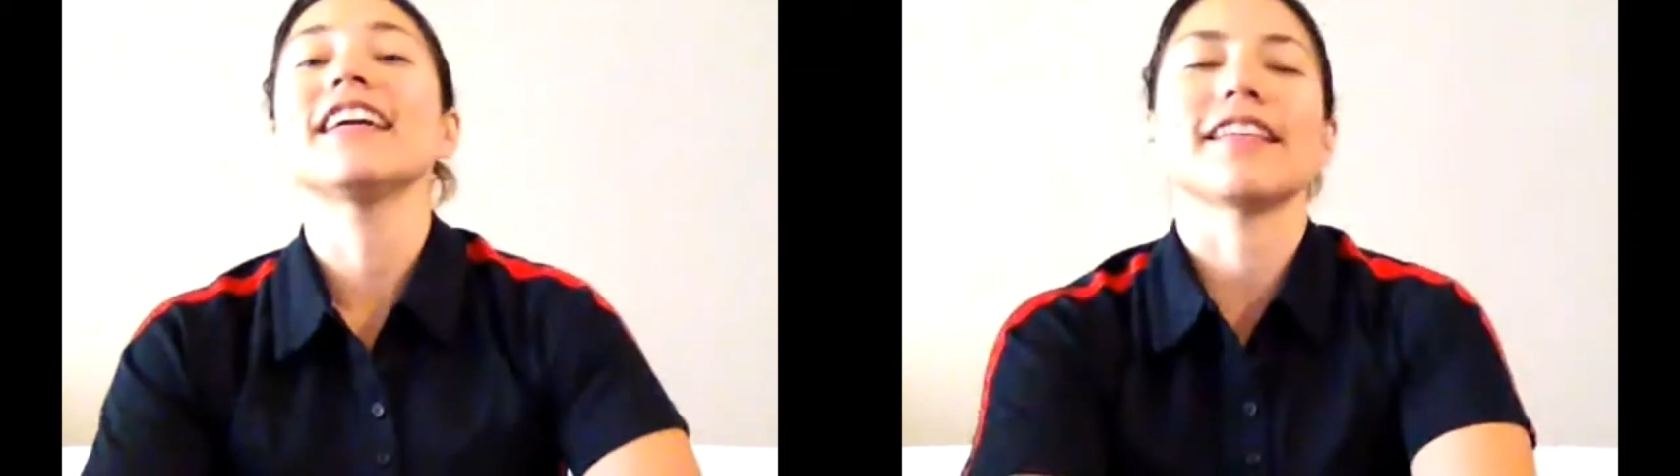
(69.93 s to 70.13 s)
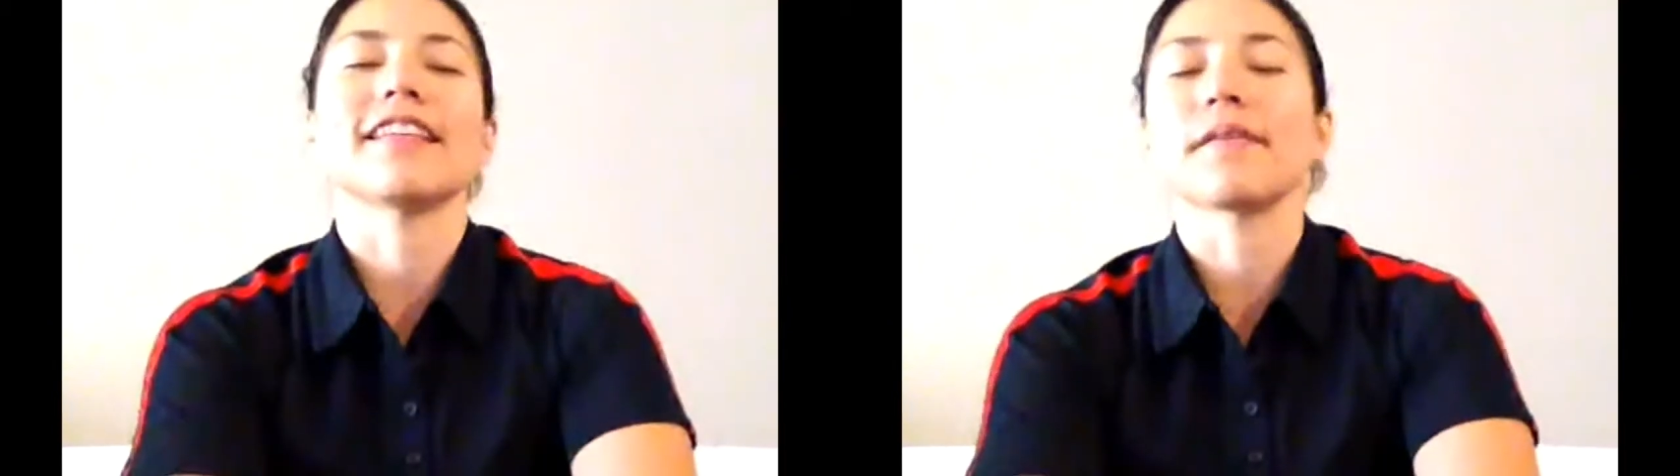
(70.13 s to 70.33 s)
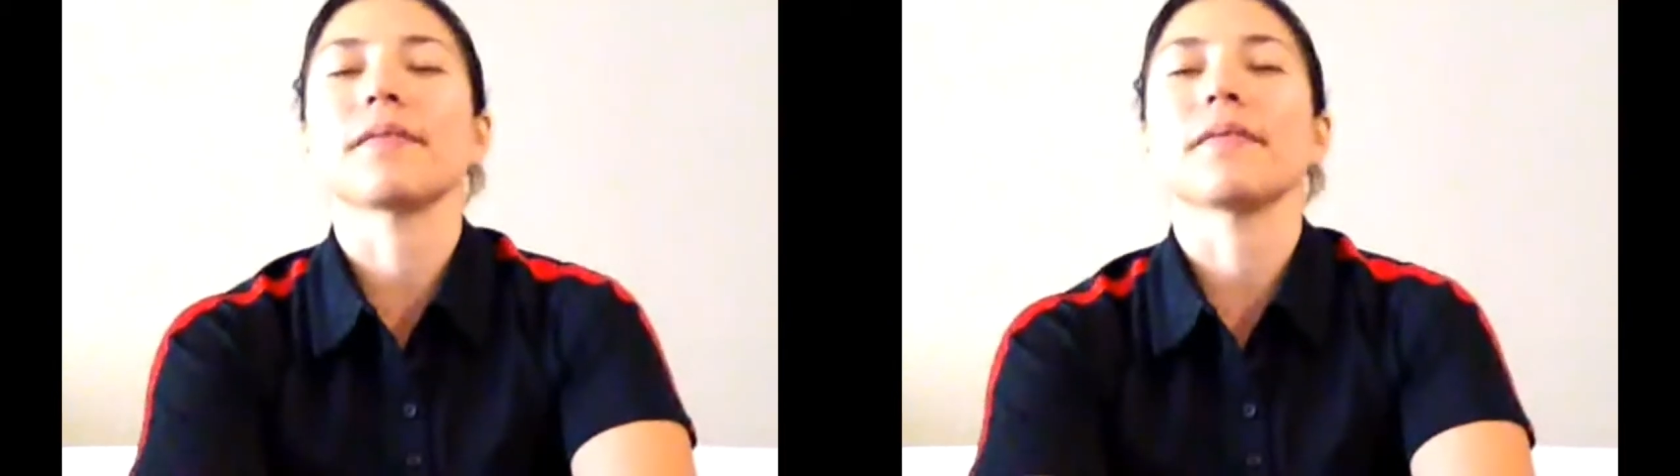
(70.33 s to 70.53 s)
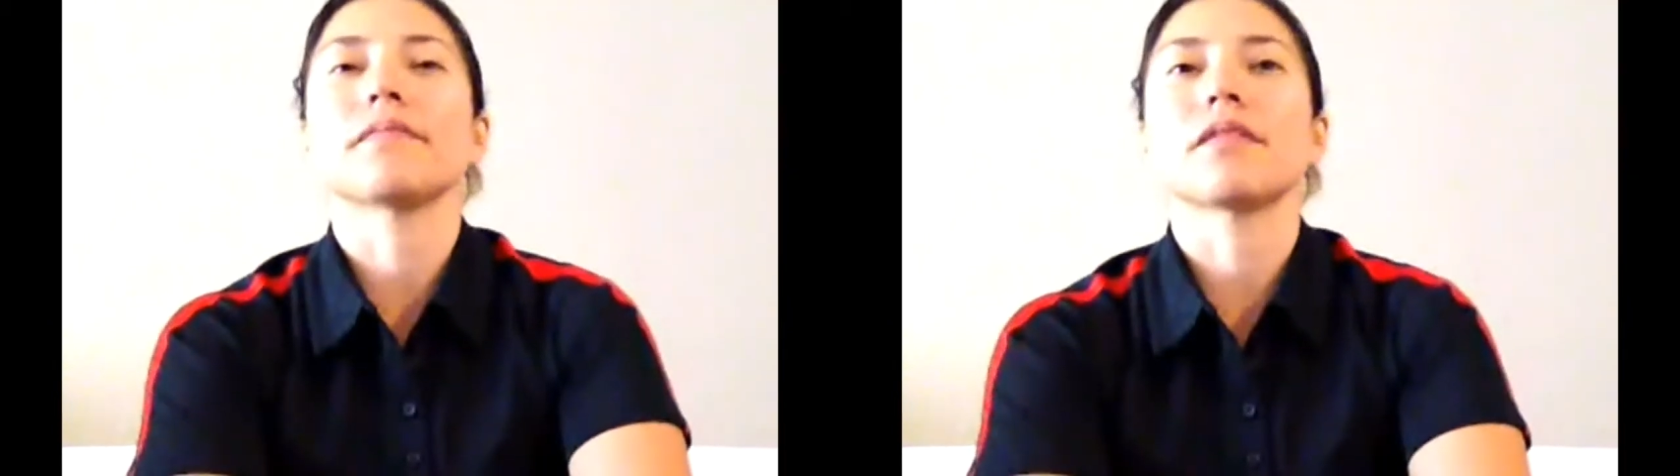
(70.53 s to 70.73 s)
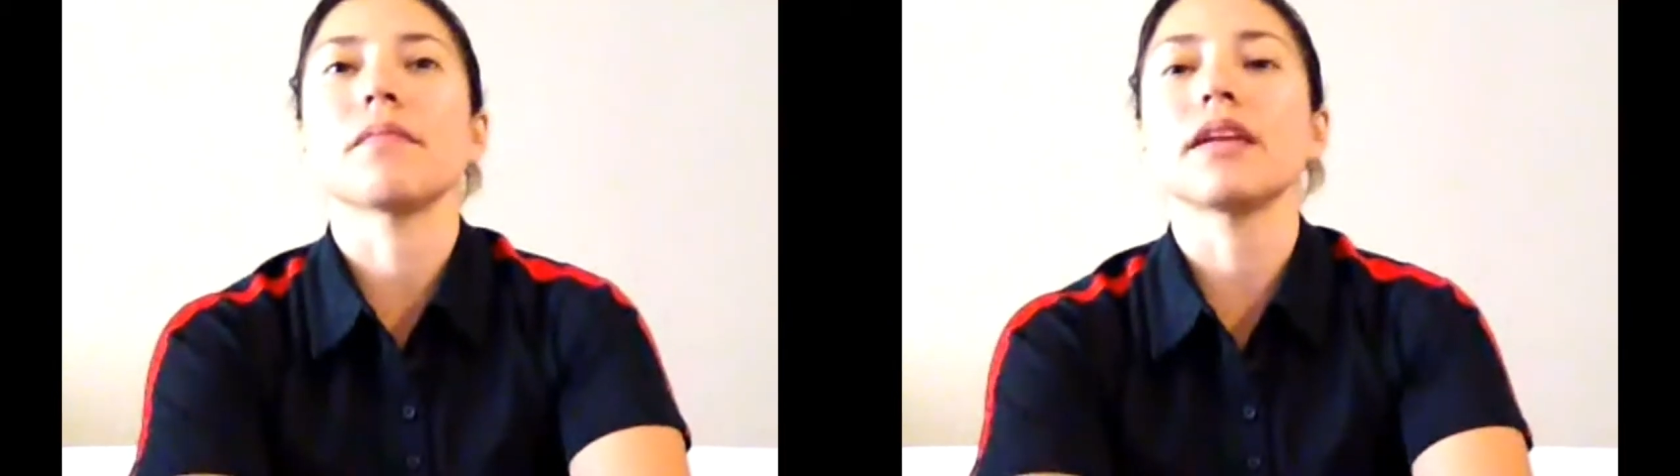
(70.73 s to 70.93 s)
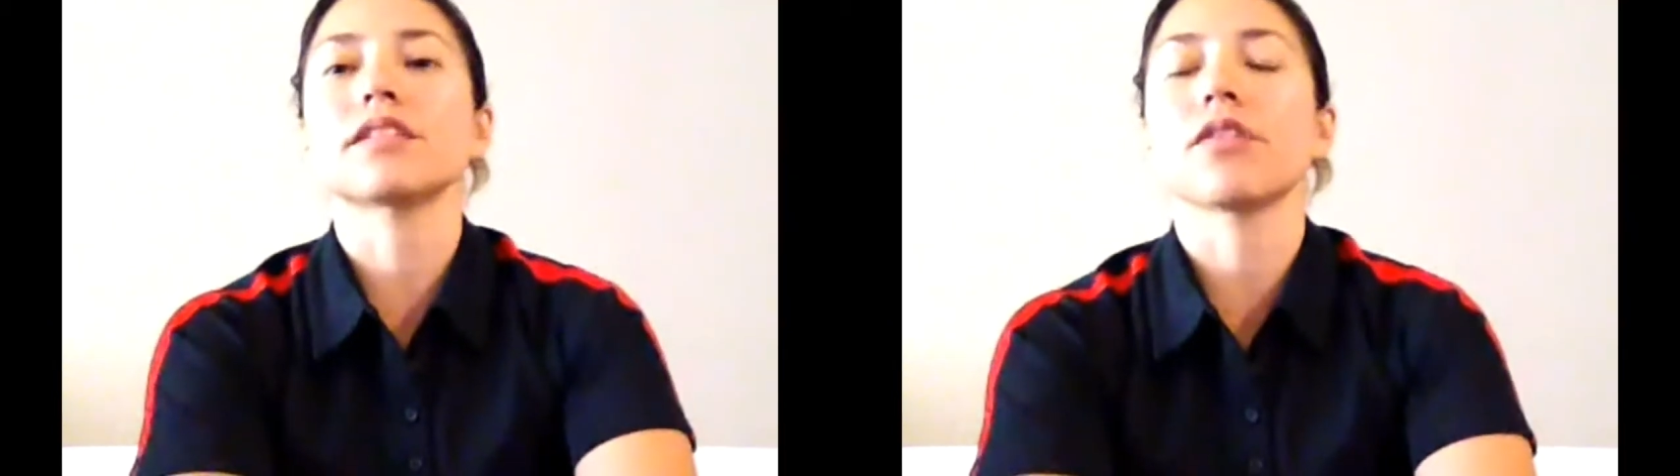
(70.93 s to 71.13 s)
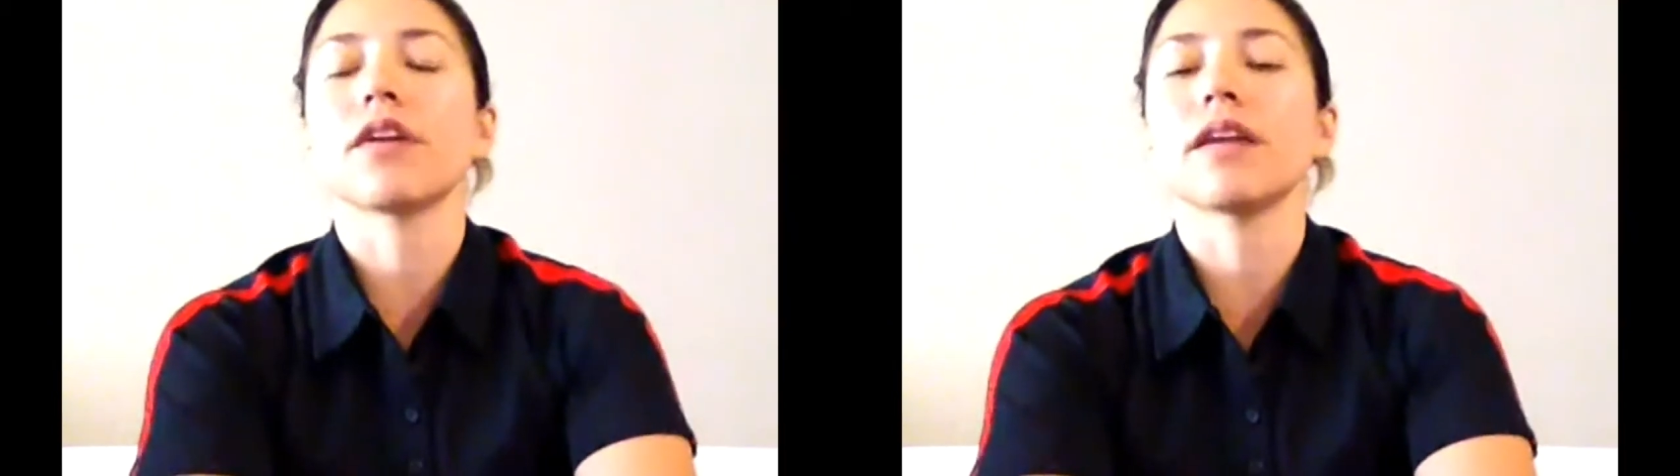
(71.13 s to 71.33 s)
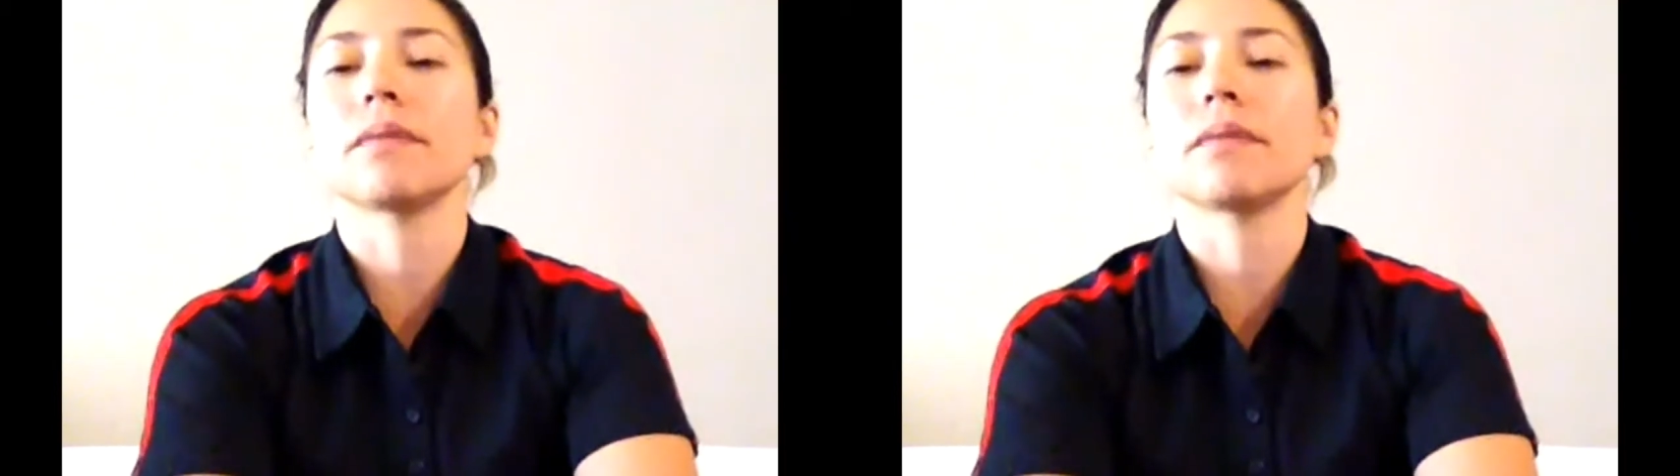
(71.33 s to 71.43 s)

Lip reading: The money is great